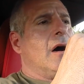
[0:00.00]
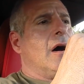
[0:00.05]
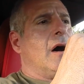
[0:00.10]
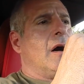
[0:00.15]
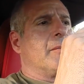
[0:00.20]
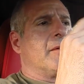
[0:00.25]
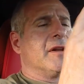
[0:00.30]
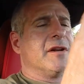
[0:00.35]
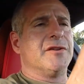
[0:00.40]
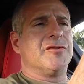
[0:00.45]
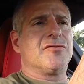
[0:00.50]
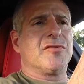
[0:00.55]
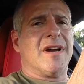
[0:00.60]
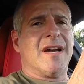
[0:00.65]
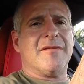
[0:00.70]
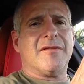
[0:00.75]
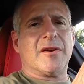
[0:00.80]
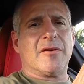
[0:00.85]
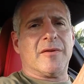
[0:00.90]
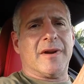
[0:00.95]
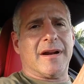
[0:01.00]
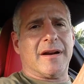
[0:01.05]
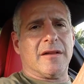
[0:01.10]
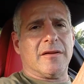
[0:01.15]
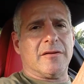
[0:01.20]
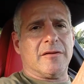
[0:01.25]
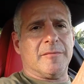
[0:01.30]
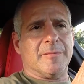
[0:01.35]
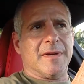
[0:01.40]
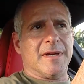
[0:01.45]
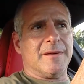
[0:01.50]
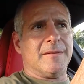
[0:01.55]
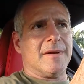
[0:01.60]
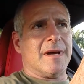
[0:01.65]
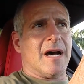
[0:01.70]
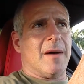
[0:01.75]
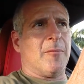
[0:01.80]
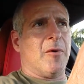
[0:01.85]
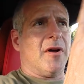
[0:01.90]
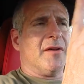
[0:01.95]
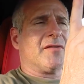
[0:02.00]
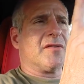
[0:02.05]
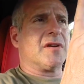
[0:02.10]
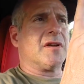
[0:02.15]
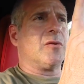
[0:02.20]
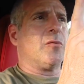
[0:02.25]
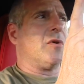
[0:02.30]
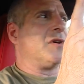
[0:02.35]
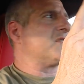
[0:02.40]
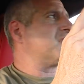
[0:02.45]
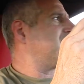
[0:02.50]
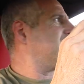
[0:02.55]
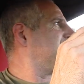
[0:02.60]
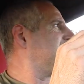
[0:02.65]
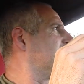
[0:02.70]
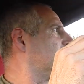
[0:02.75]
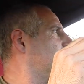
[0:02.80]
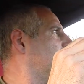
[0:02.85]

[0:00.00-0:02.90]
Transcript: I'm going to drive it around a little bit. I'm also going to want you to hear